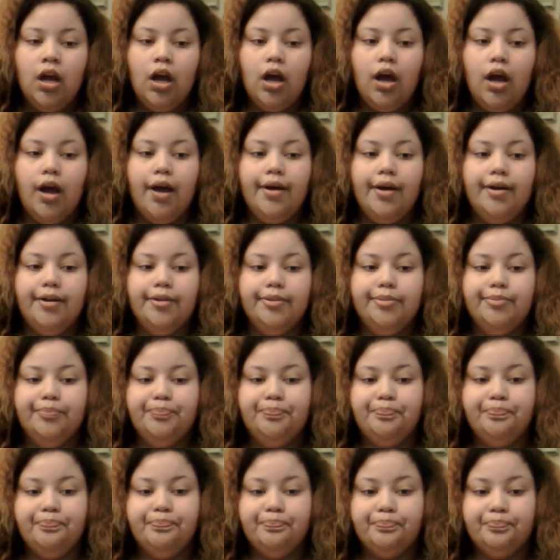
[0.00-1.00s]

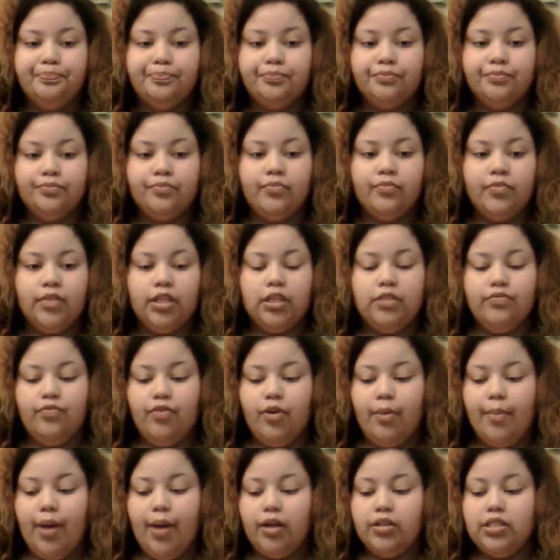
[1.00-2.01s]
Um, for
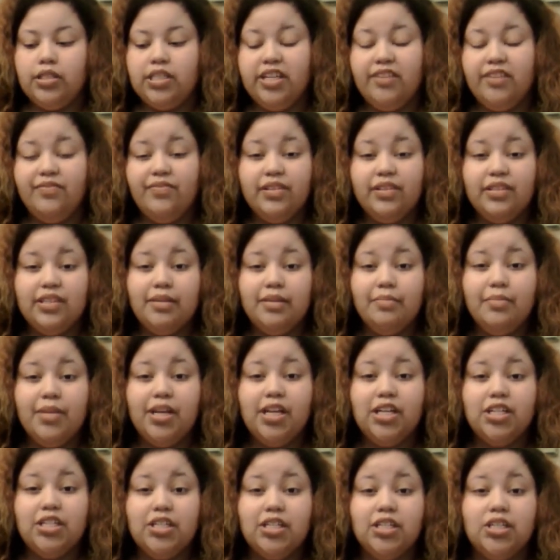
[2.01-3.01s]
about 10-15
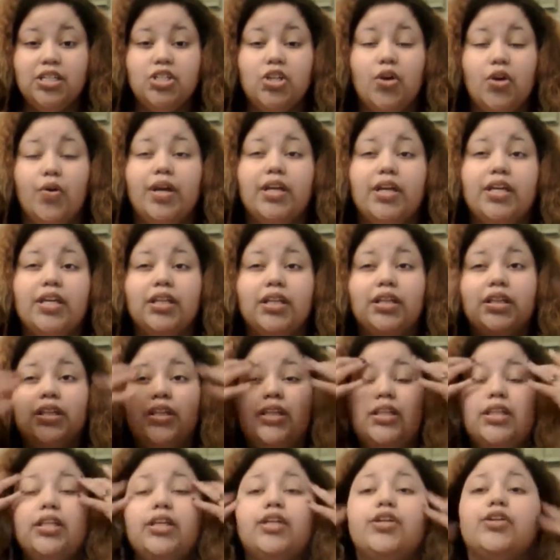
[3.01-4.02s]
minutes, just so it
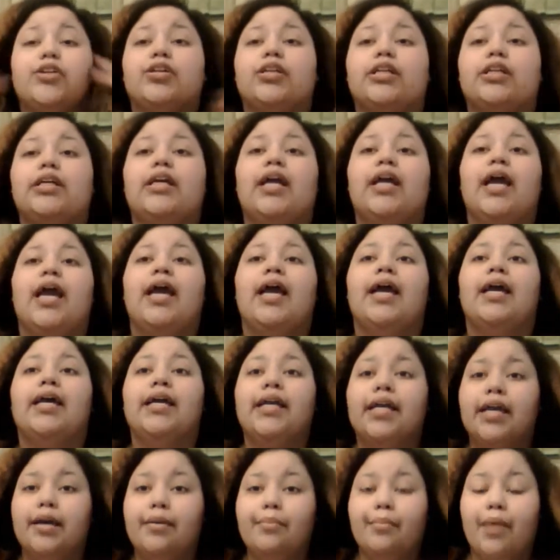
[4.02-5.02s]
can literally
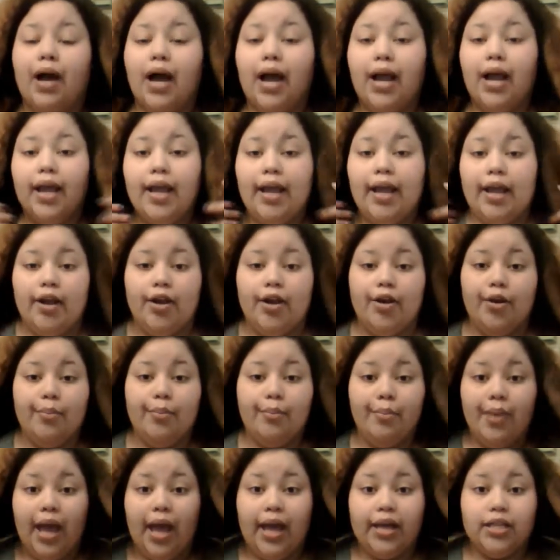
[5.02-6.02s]
get my hair
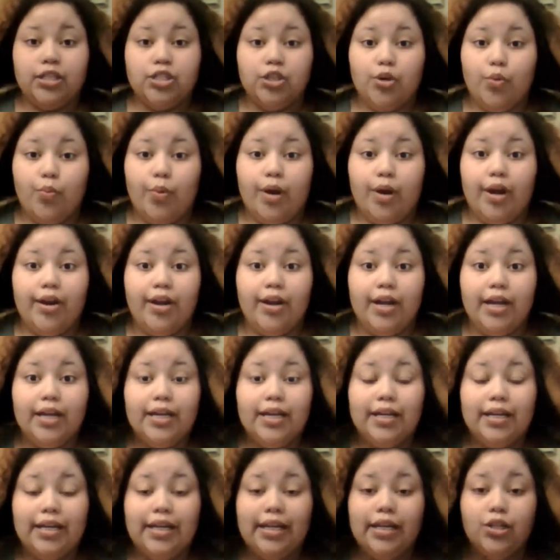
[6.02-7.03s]
back to where
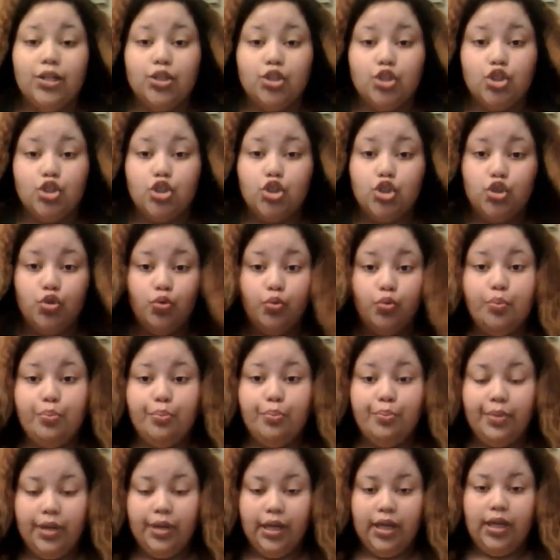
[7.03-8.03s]
it needs to
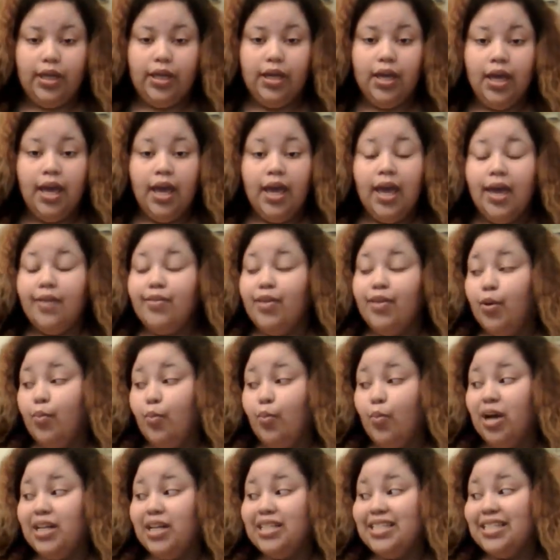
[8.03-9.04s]
be. And then
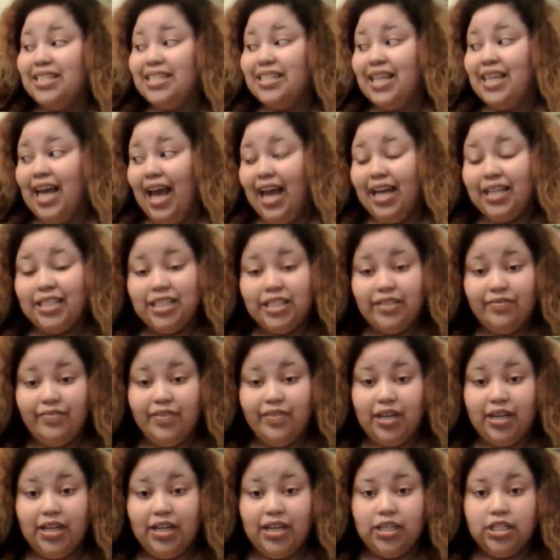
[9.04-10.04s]
once that's
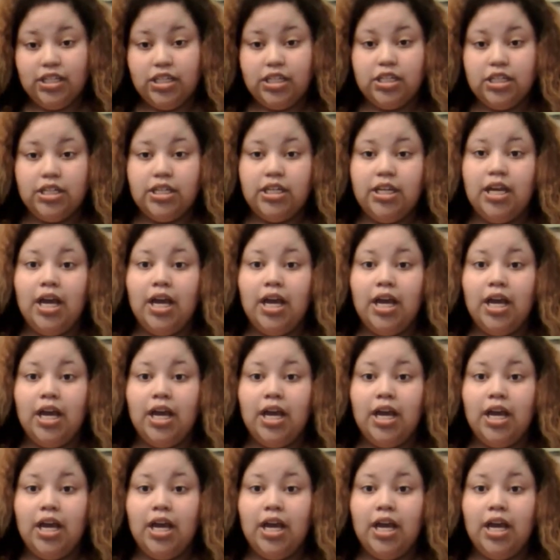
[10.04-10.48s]
finished,